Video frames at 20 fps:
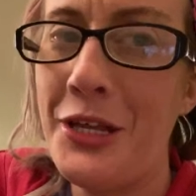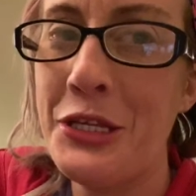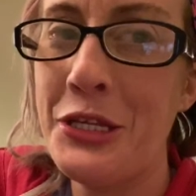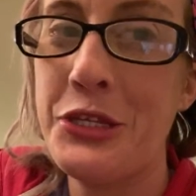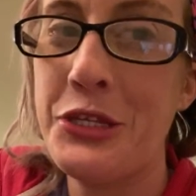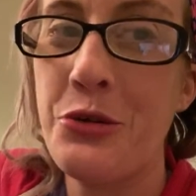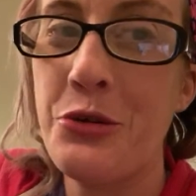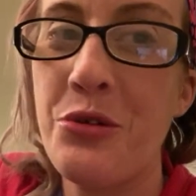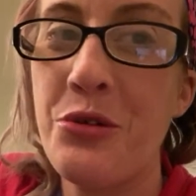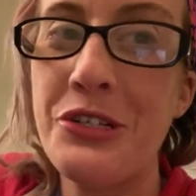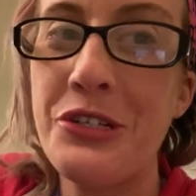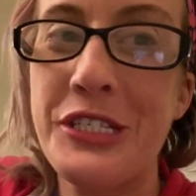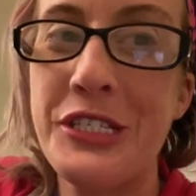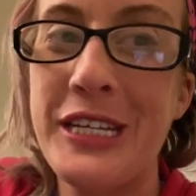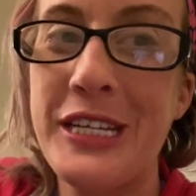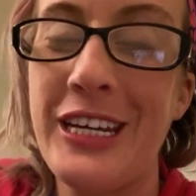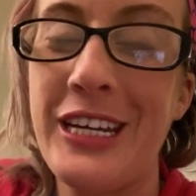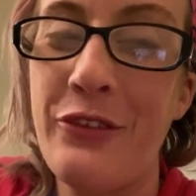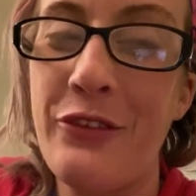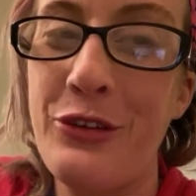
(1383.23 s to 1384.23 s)
the door
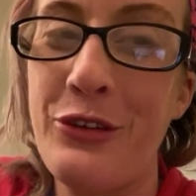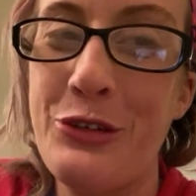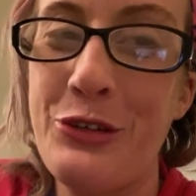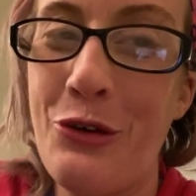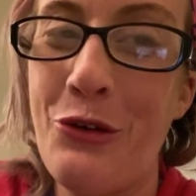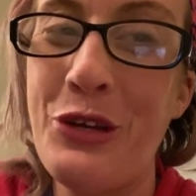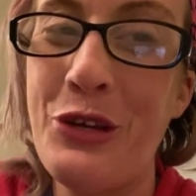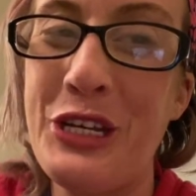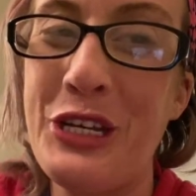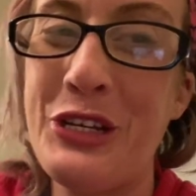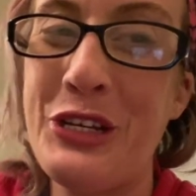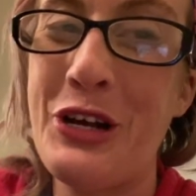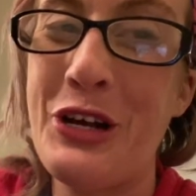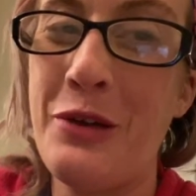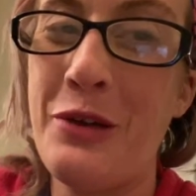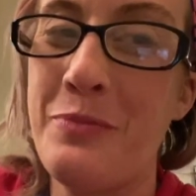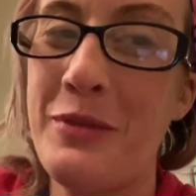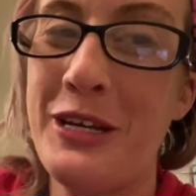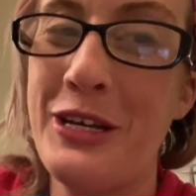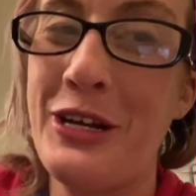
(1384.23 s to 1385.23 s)
saying, "If you don't need to
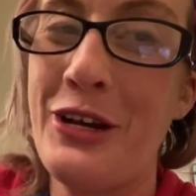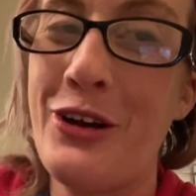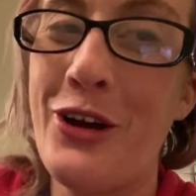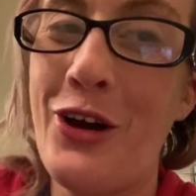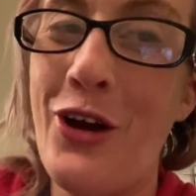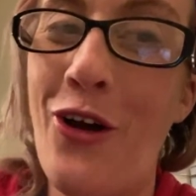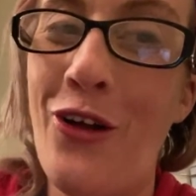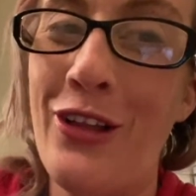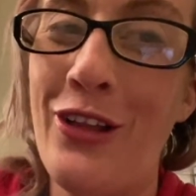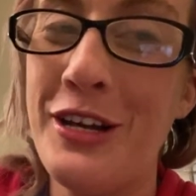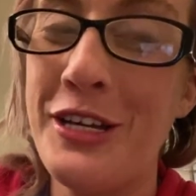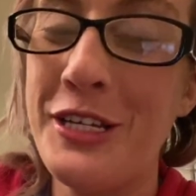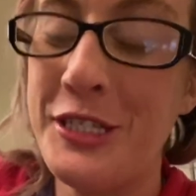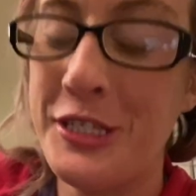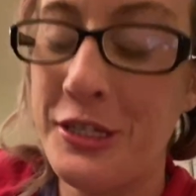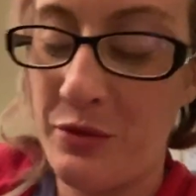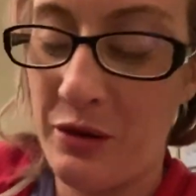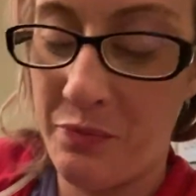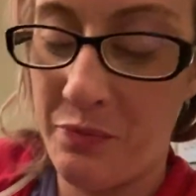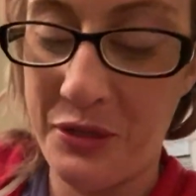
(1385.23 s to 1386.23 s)
come in, call us."
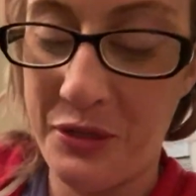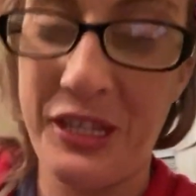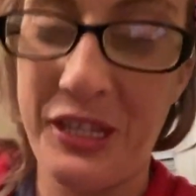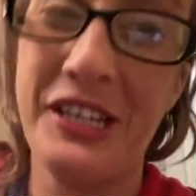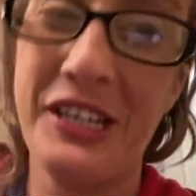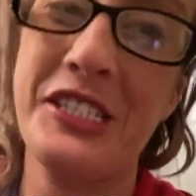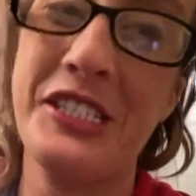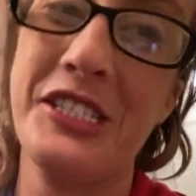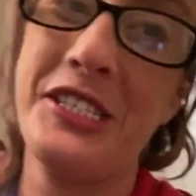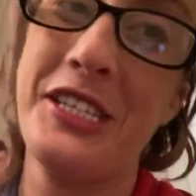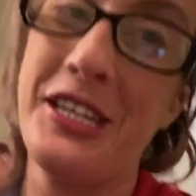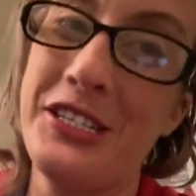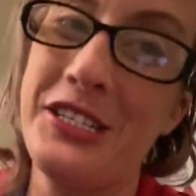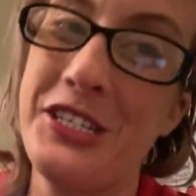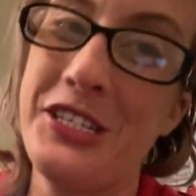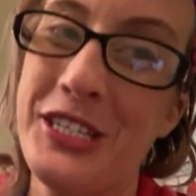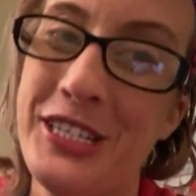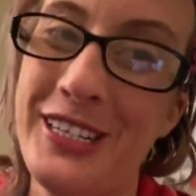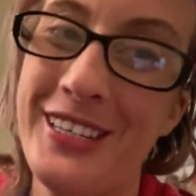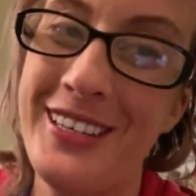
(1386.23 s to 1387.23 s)
And we put the
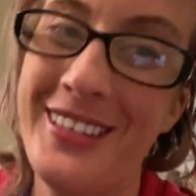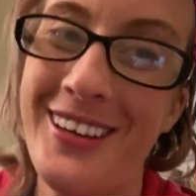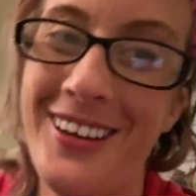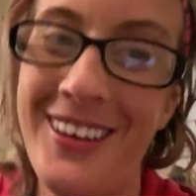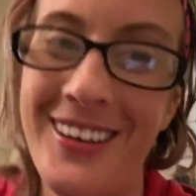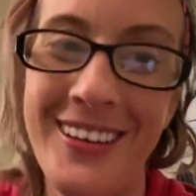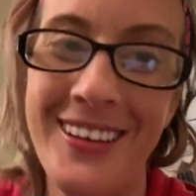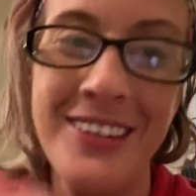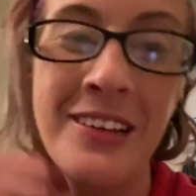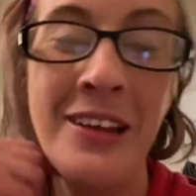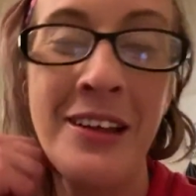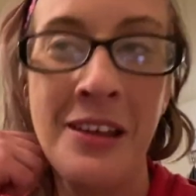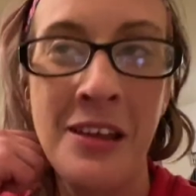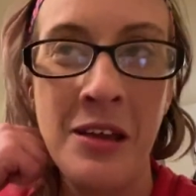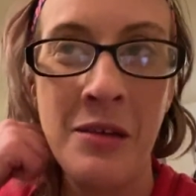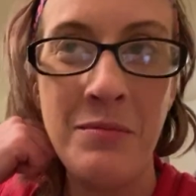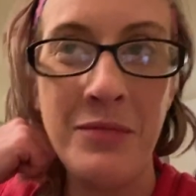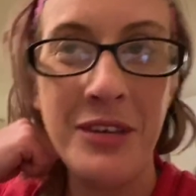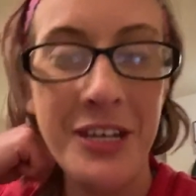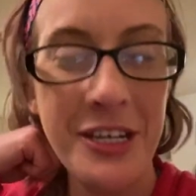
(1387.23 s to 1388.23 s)
extension on
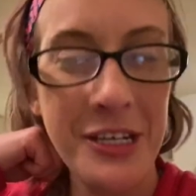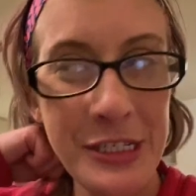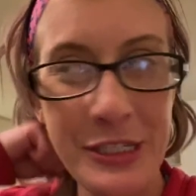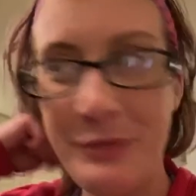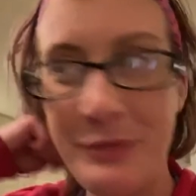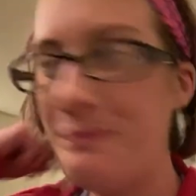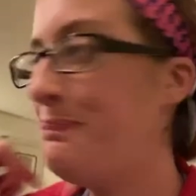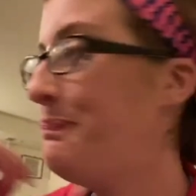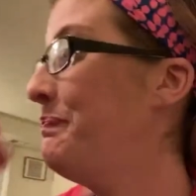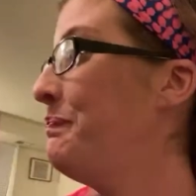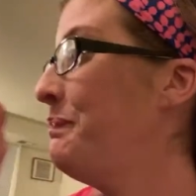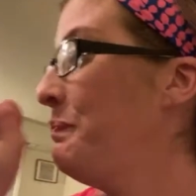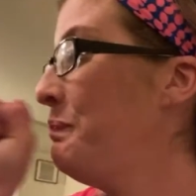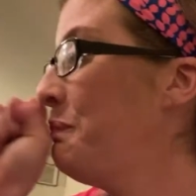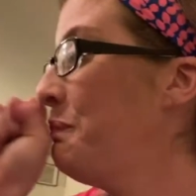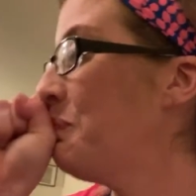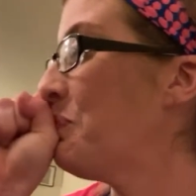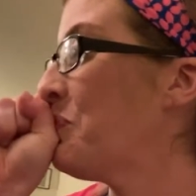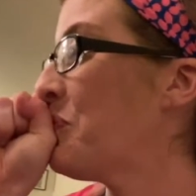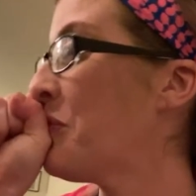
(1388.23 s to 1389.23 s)
because
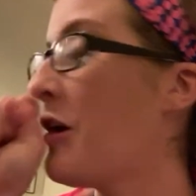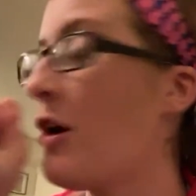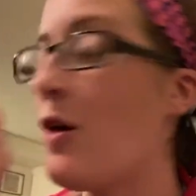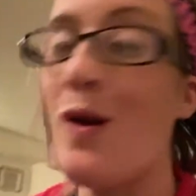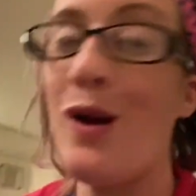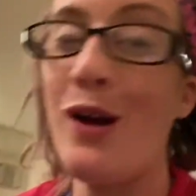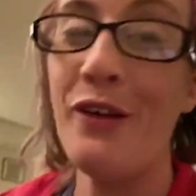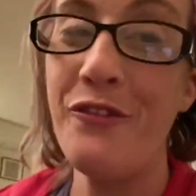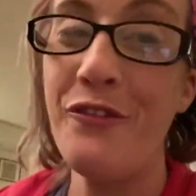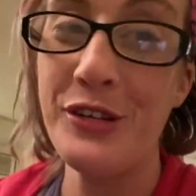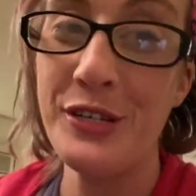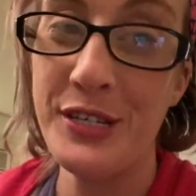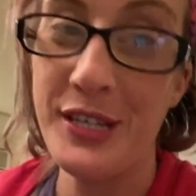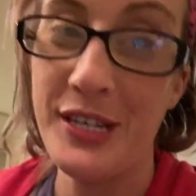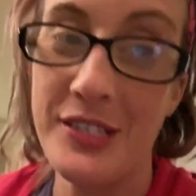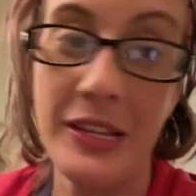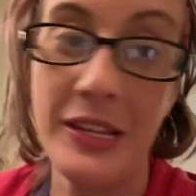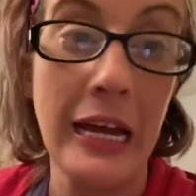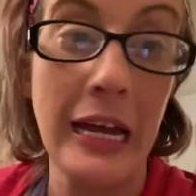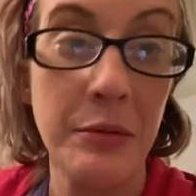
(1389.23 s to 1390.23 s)
our office
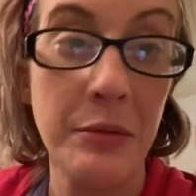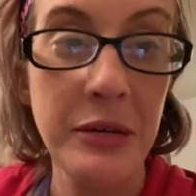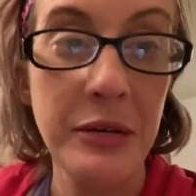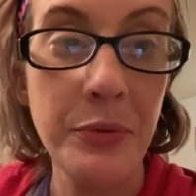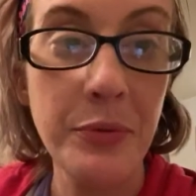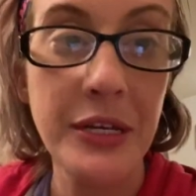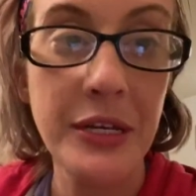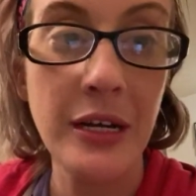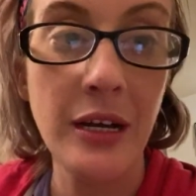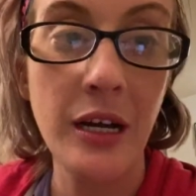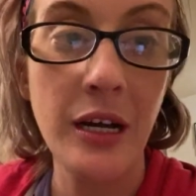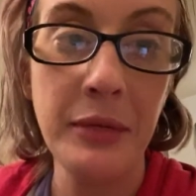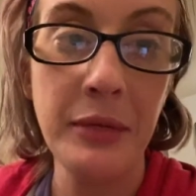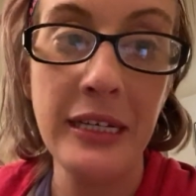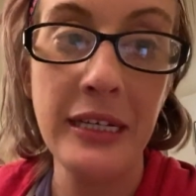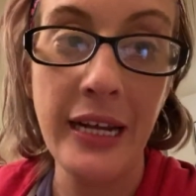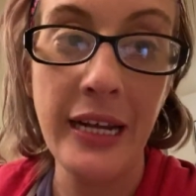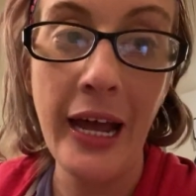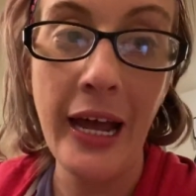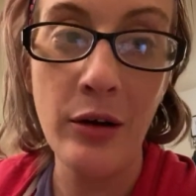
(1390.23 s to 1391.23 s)
has a lot of people that come
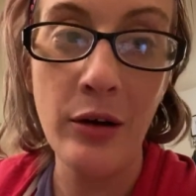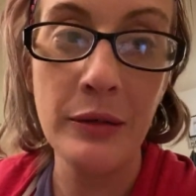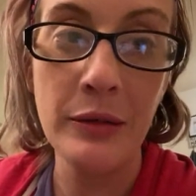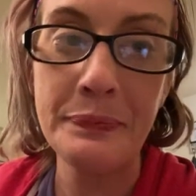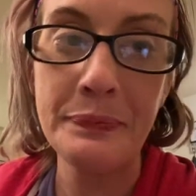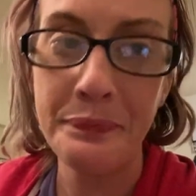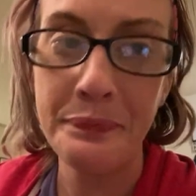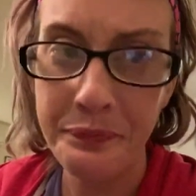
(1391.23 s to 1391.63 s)
in and out,